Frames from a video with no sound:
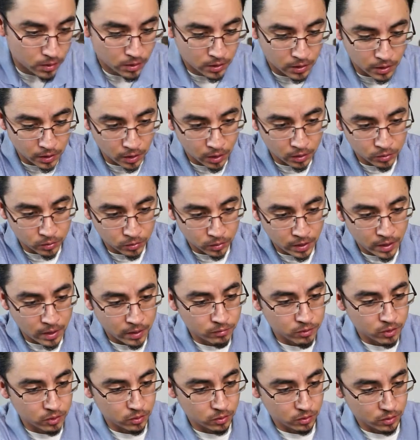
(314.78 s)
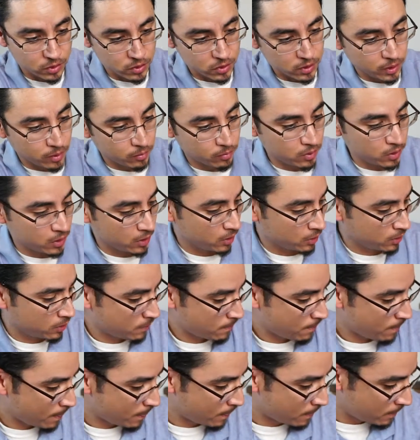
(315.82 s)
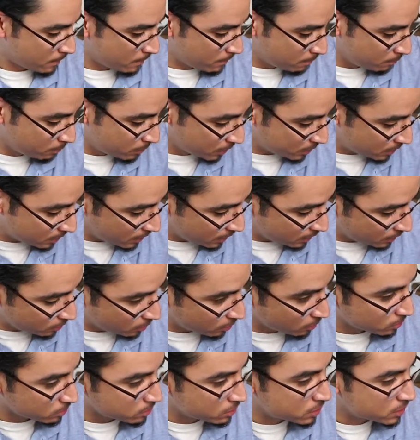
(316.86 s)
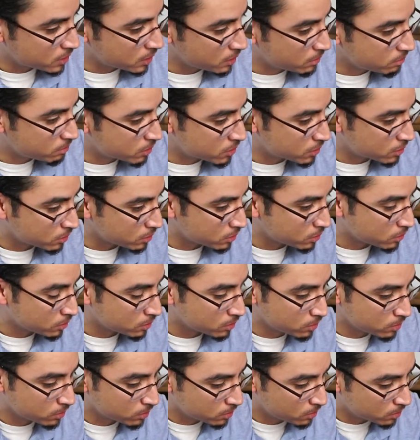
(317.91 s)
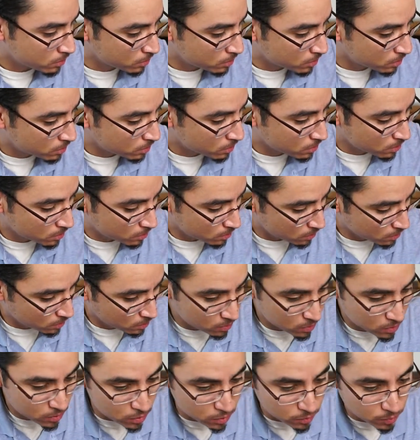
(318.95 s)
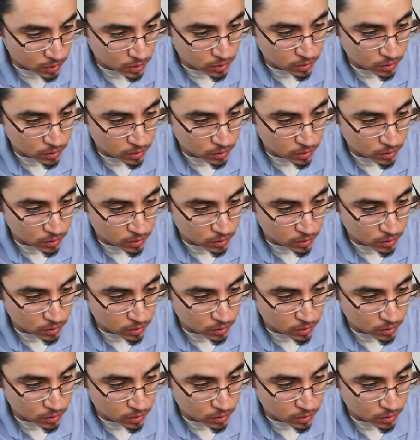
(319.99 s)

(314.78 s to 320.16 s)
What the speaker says: And I'll have to do the same thing, but they don't seem to be